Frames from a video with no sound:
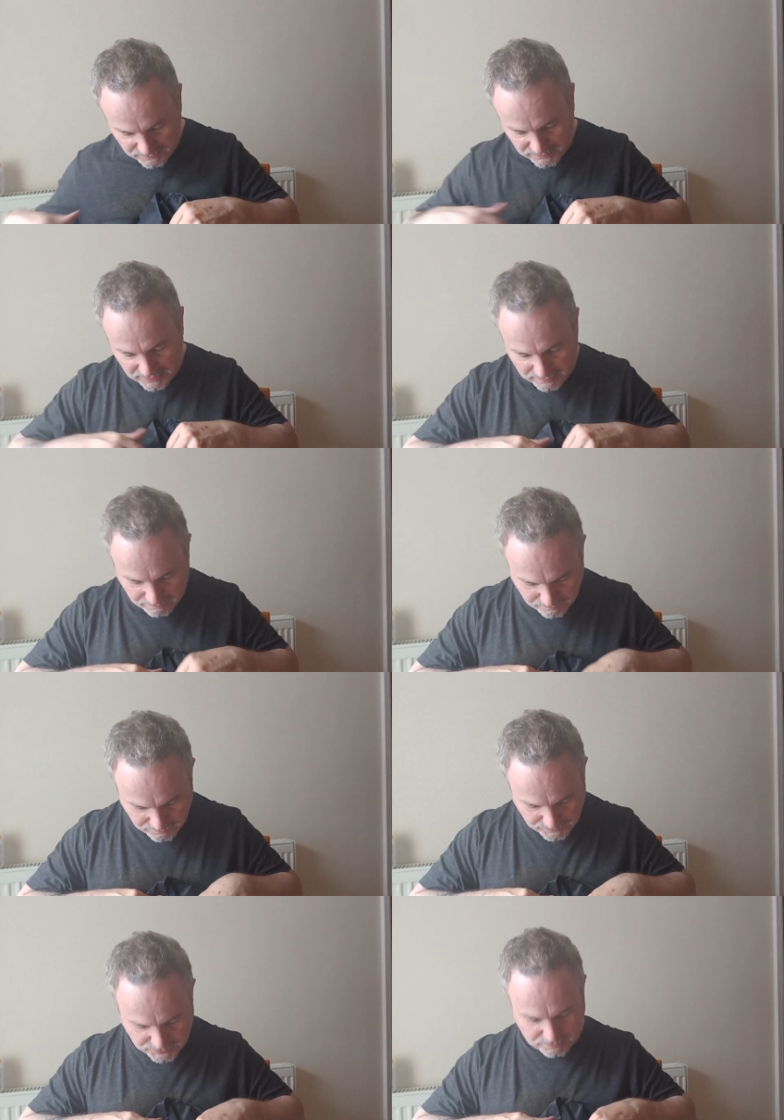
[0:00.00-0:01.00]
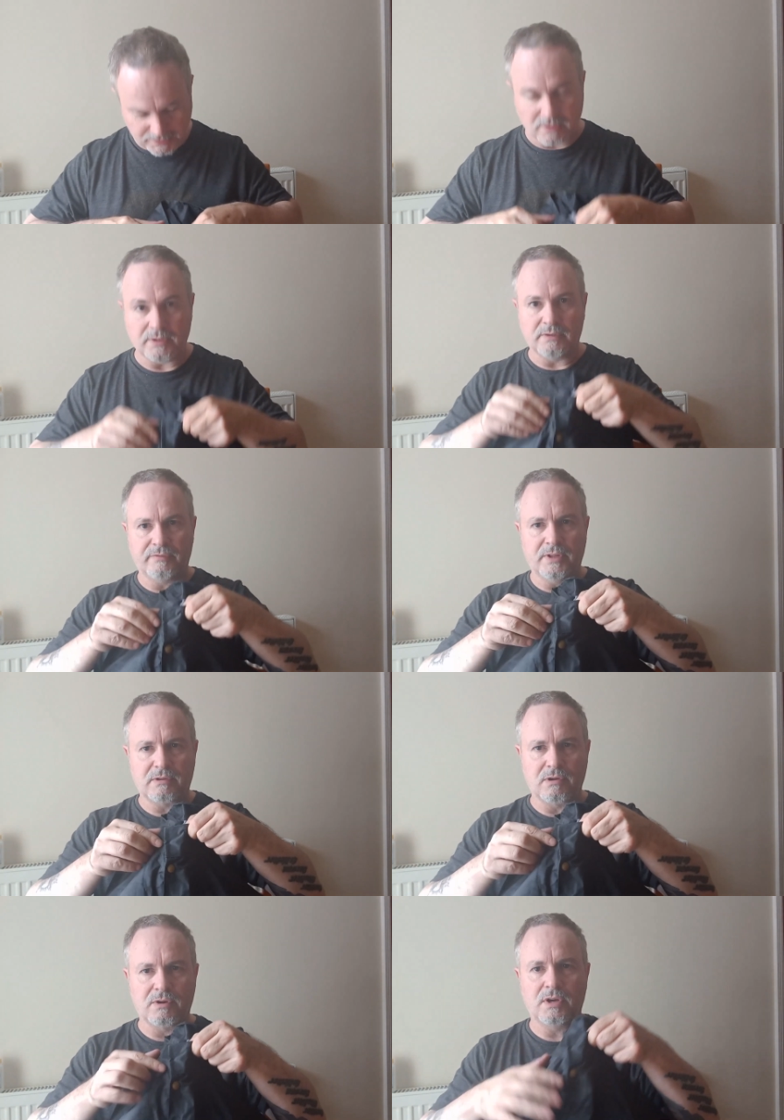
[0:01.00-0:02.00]
So we've got a little
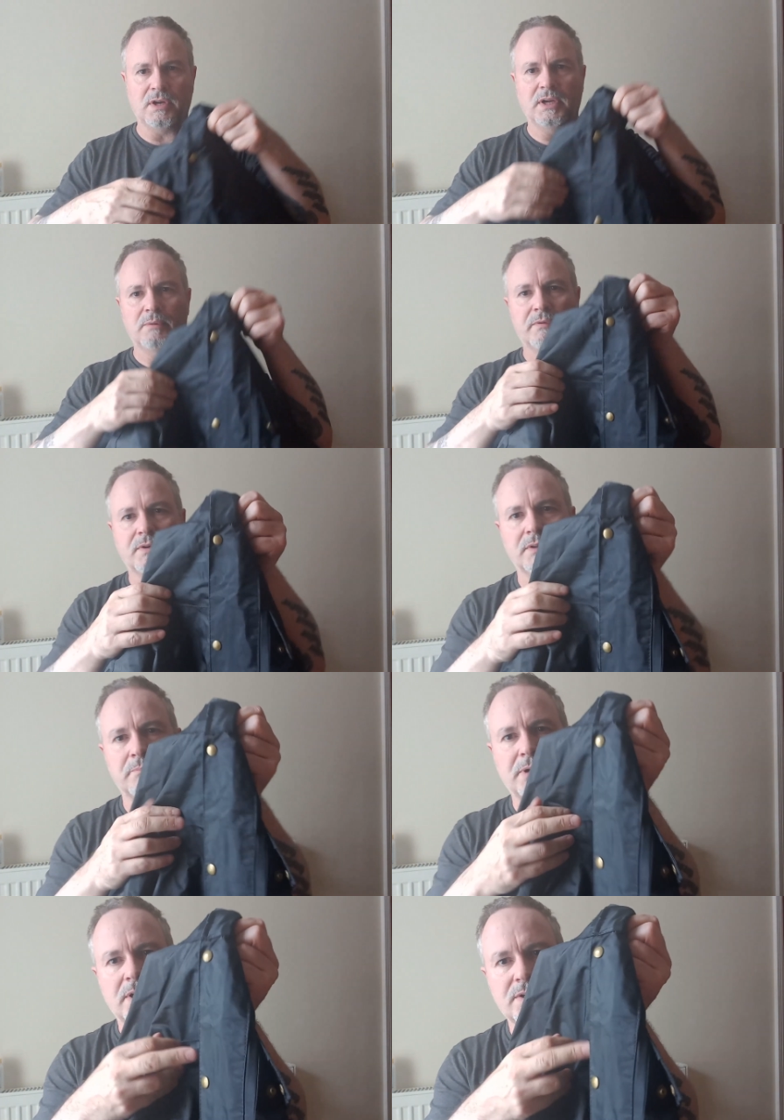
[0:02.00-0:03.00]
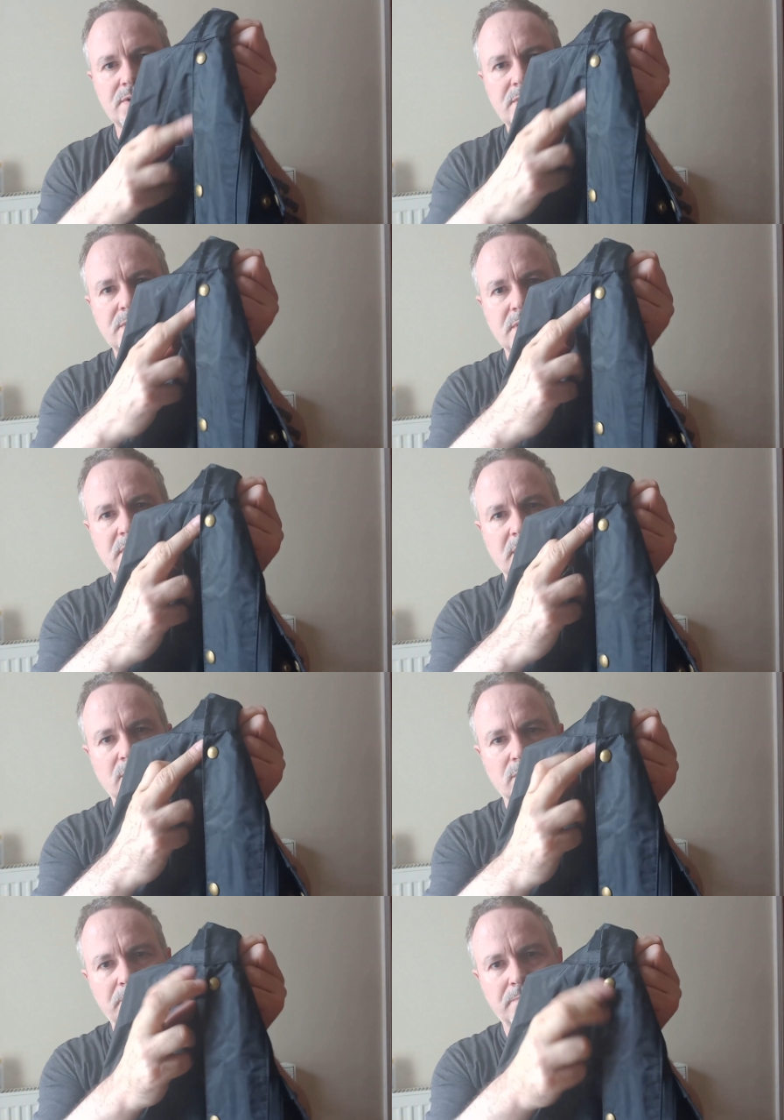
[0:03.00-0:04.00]
Velcro collar, we've got the brass,
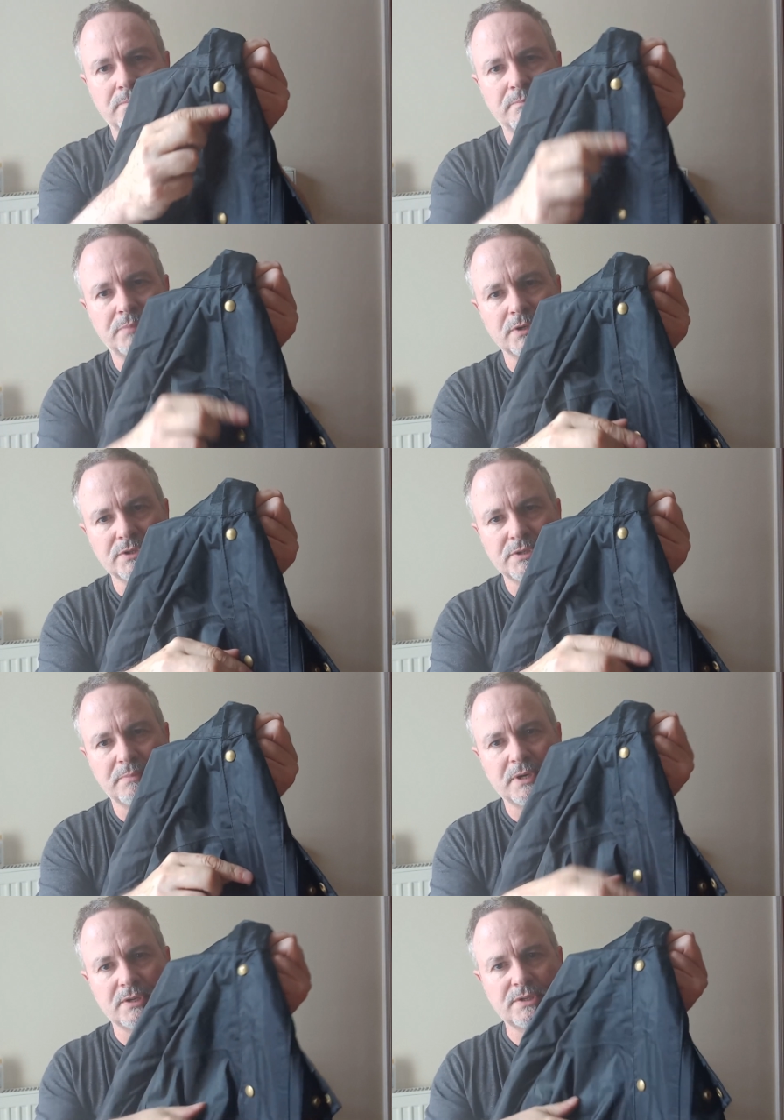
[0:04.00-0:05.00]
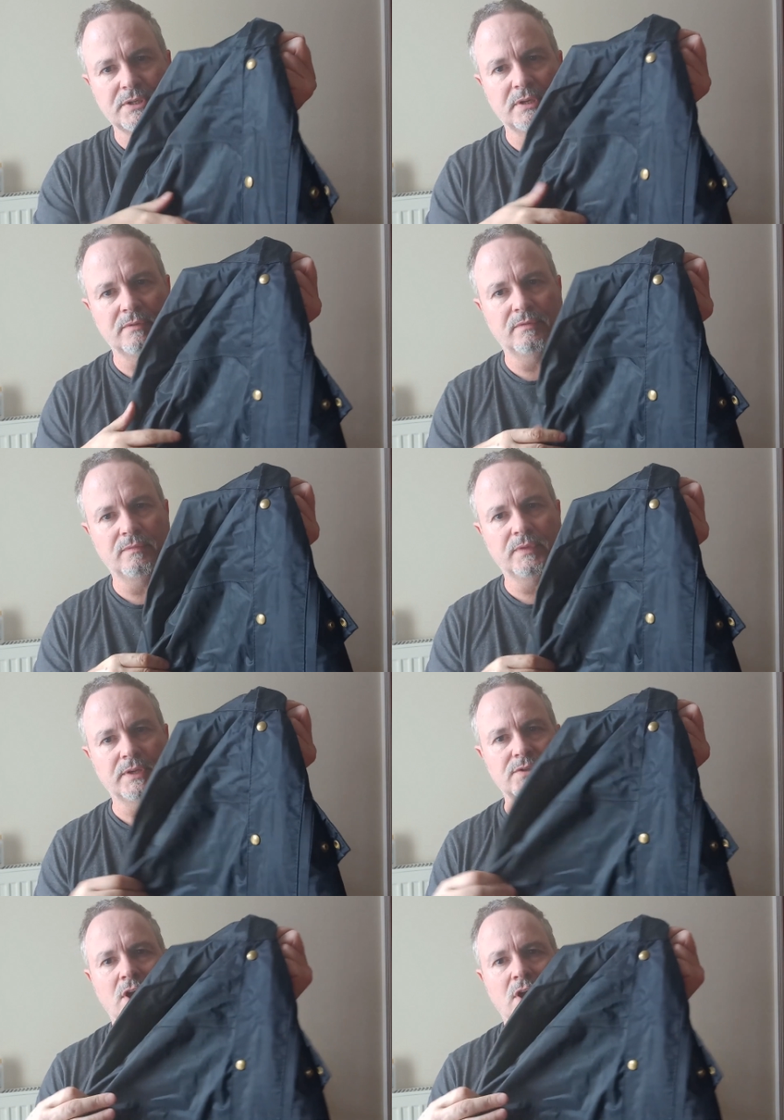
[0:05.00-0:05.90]
or the bronzy brass things.